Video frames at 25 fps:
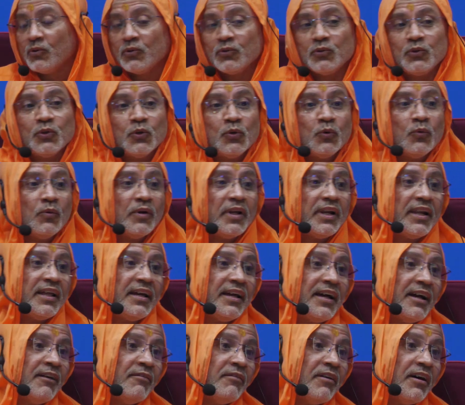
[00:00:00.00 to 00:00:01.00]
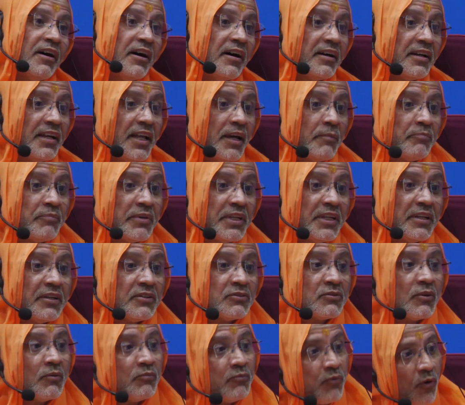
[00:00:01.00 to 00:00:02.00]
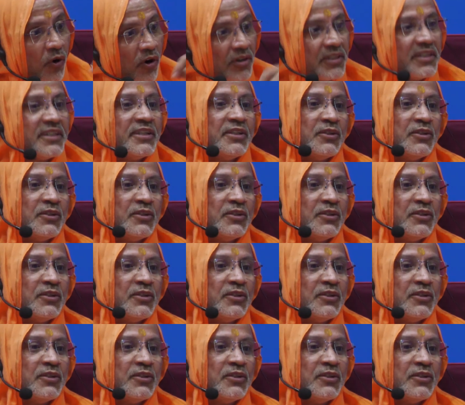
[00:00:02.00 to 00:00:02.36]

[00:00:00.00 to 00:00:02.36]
You will have unhappiness of 40